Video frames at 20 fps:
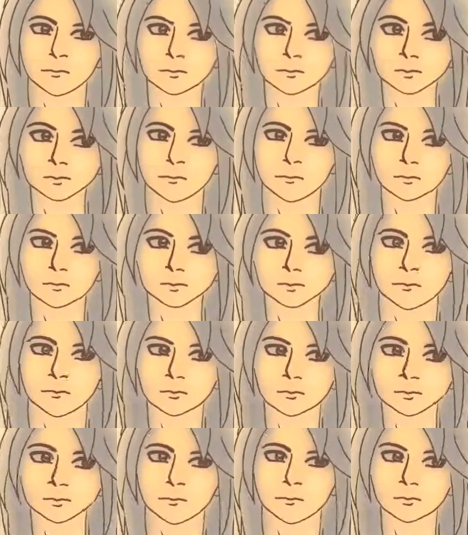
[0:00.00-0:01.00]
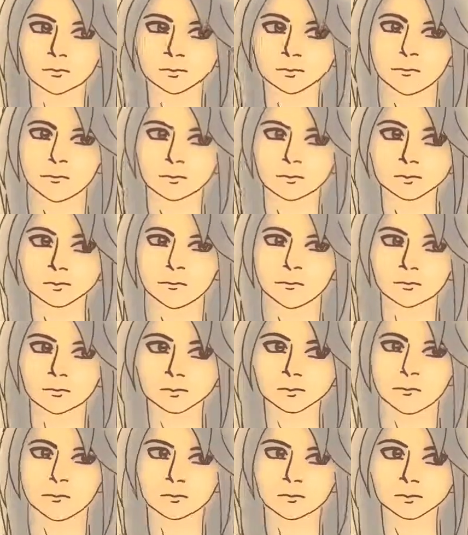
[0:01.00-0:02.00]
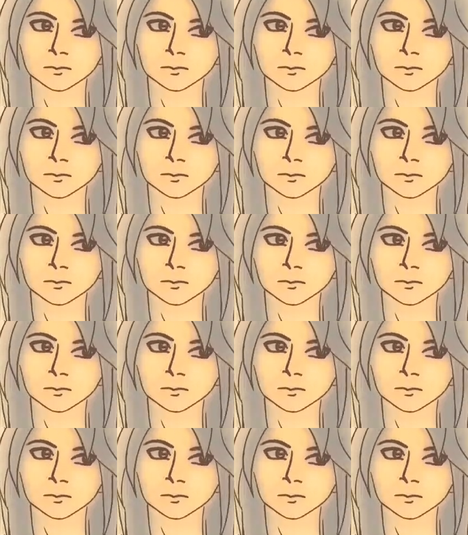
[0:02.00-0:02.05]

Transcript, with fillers: I don't want to leave here and never see you again.